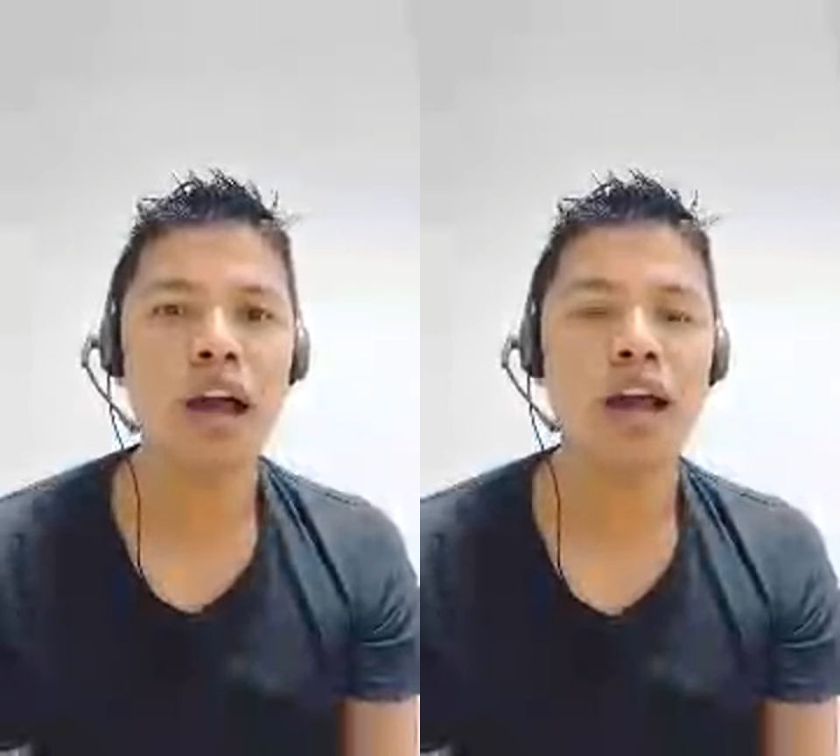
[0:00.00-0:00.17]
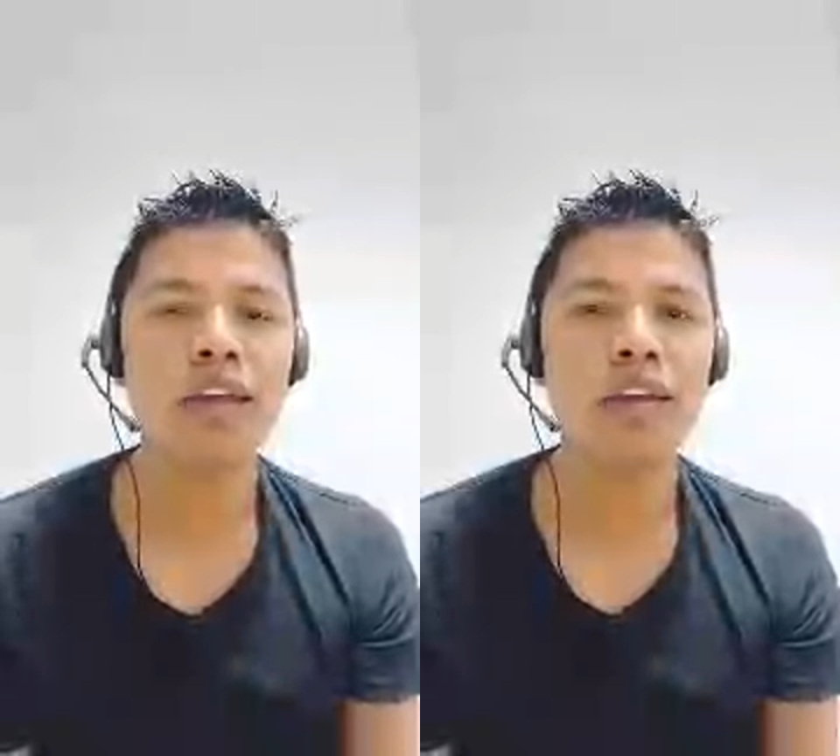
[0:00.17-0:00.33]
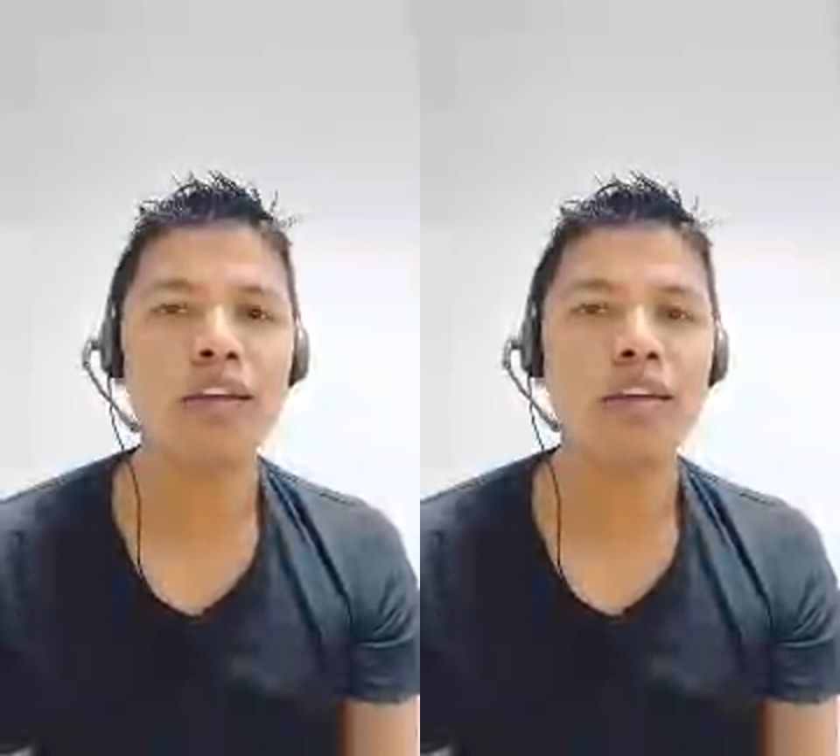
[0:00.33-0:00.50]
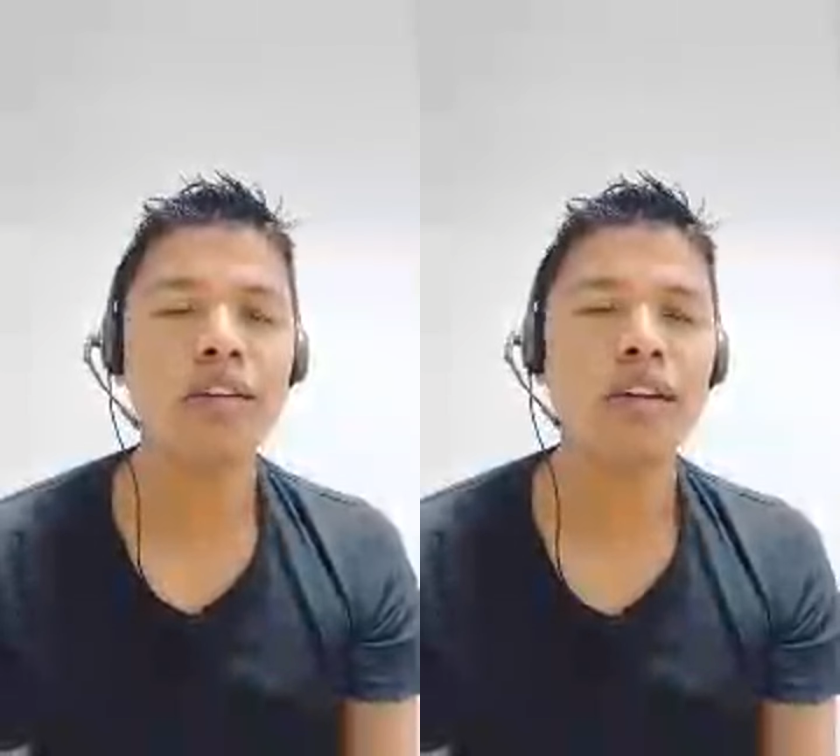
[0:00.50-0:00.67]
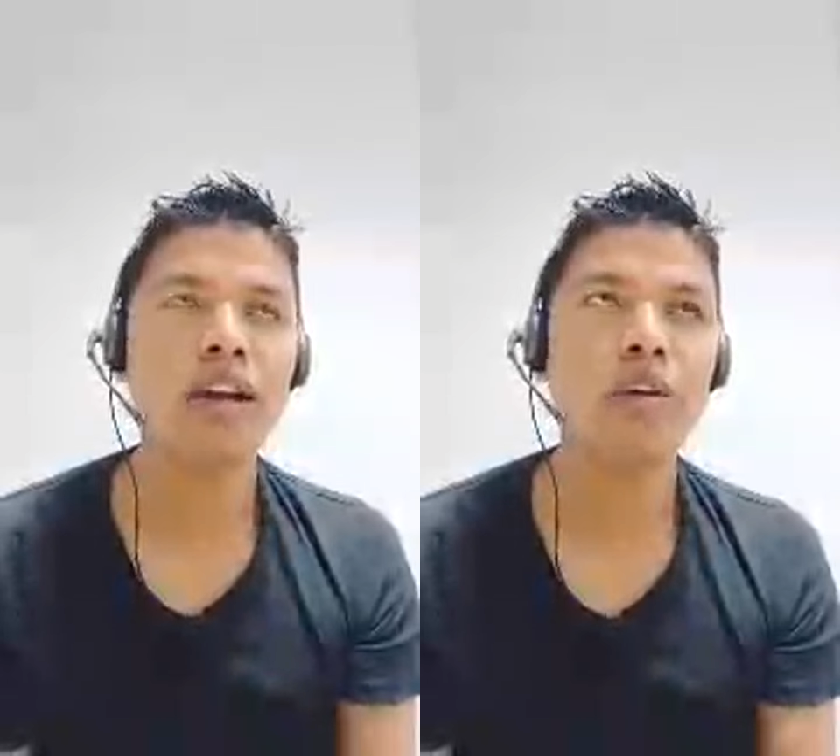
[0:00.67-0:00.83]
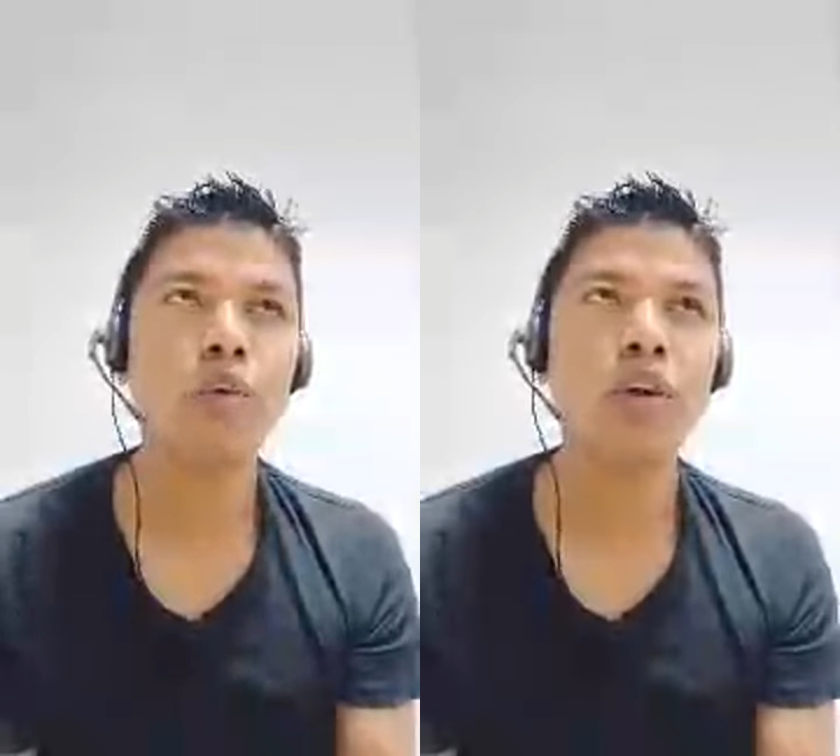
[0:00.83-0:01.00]
I
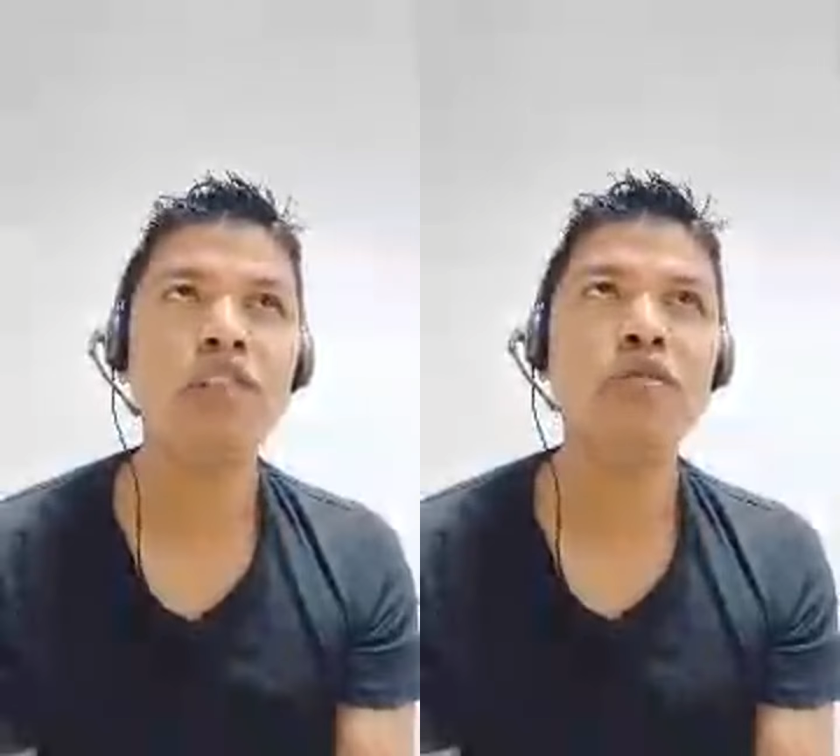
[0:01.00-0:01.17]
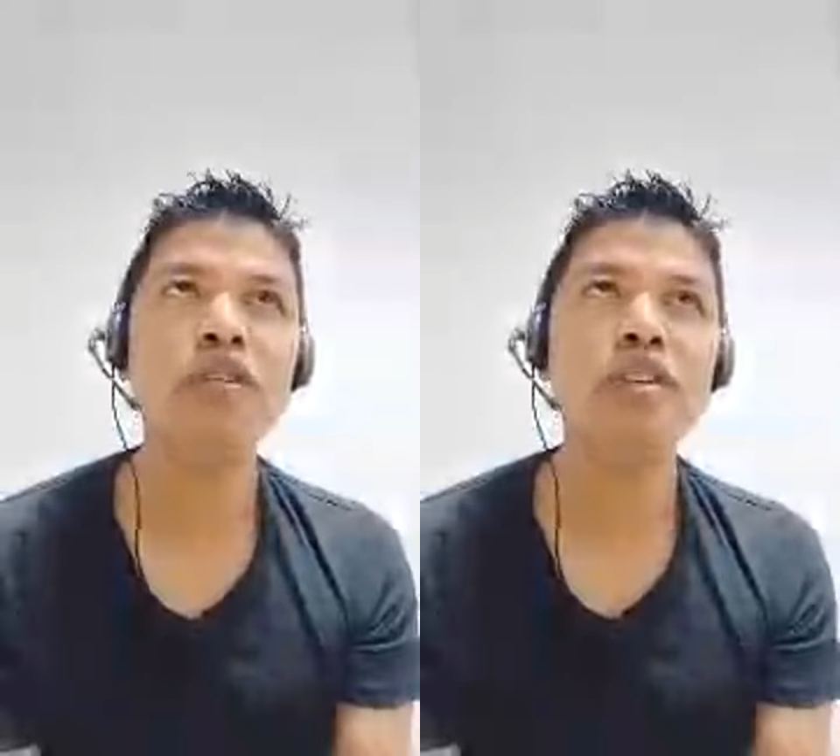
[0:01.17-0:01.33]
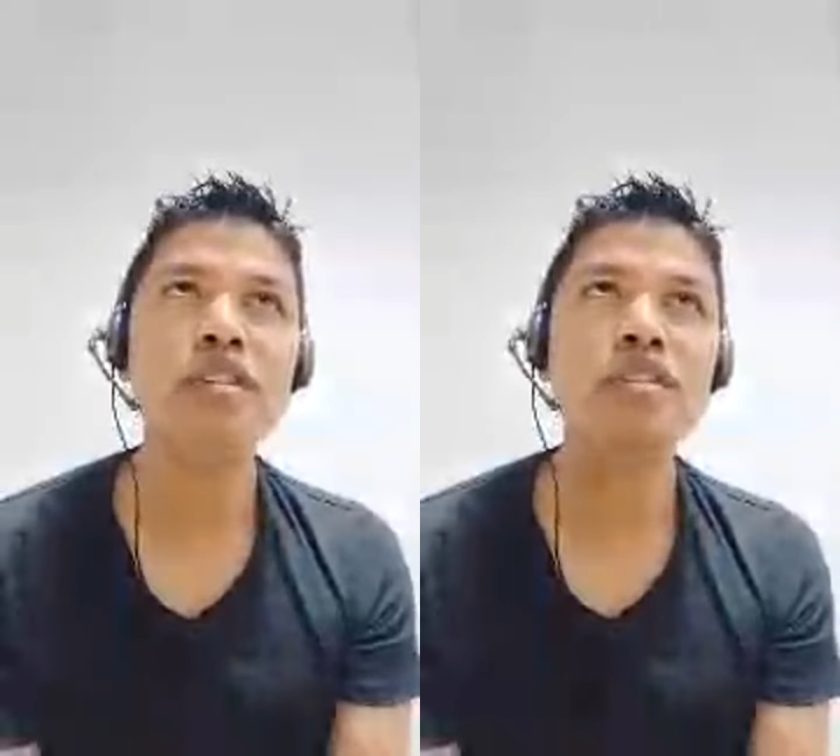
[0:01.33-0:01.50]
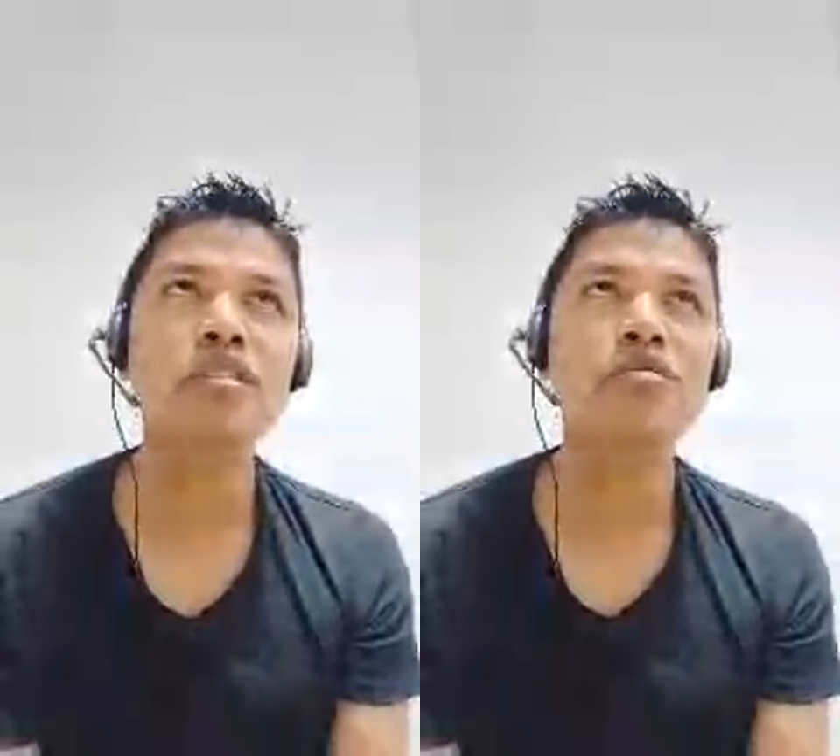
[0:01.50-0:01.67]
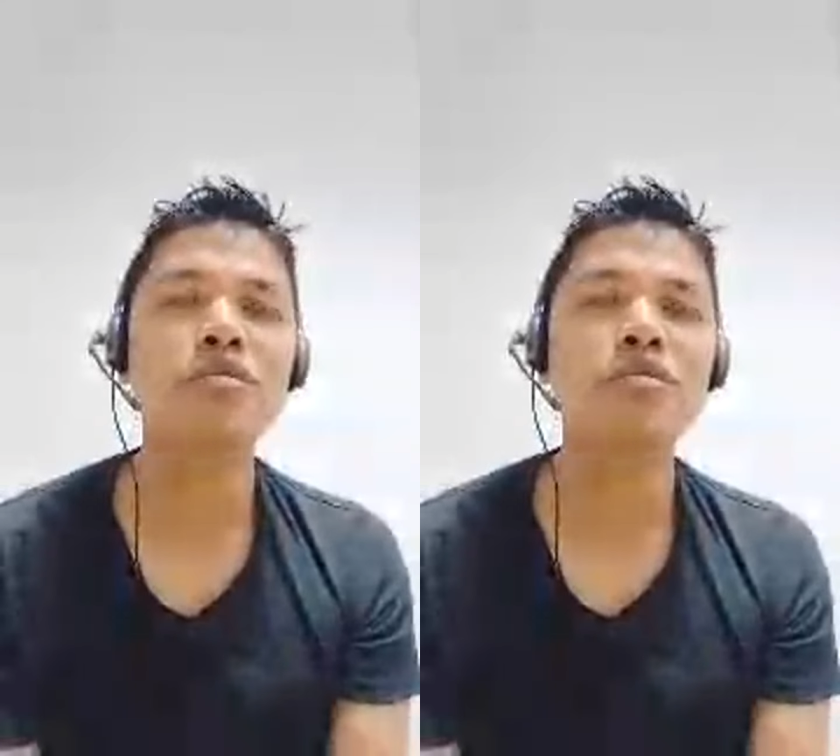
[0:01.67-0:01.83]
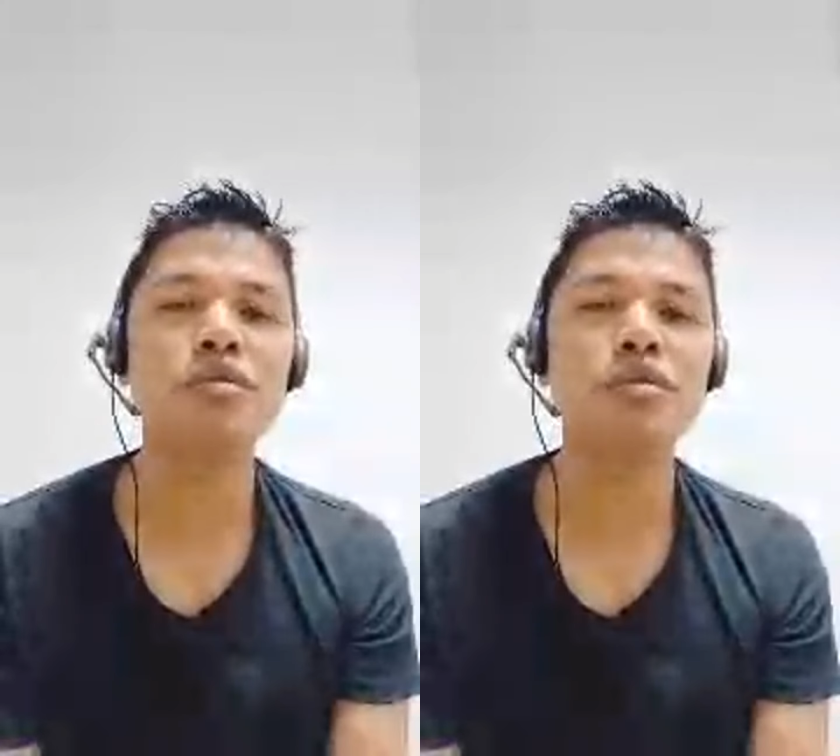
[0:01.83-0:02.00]
went for
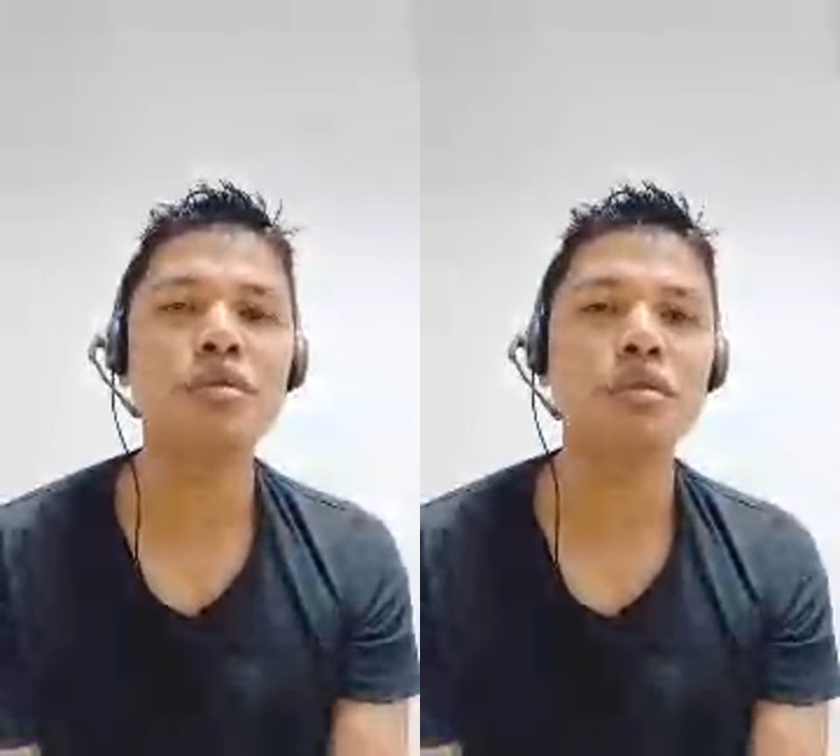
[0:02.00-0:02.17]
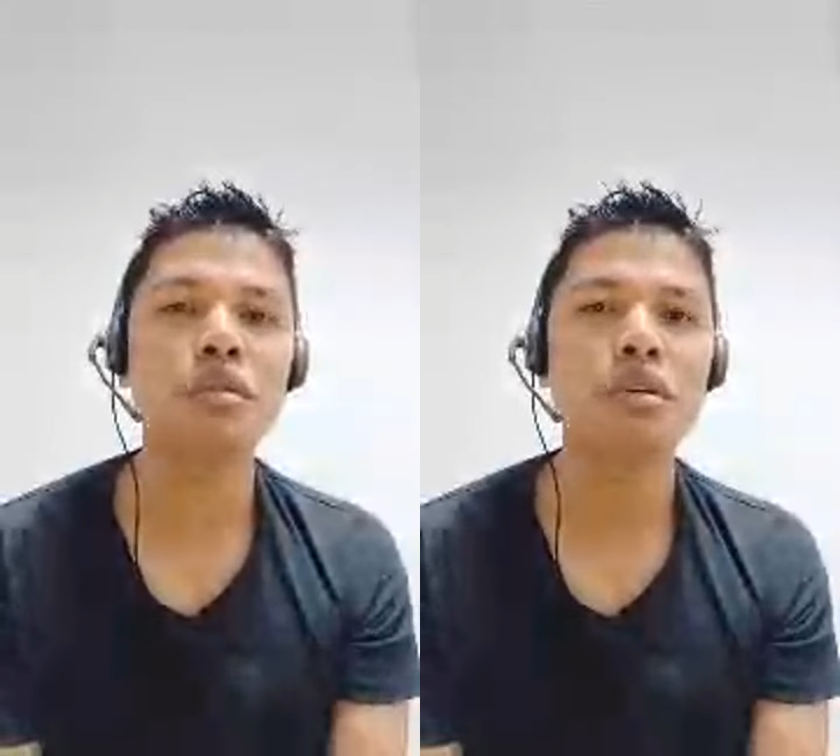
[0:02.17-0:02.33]
interview.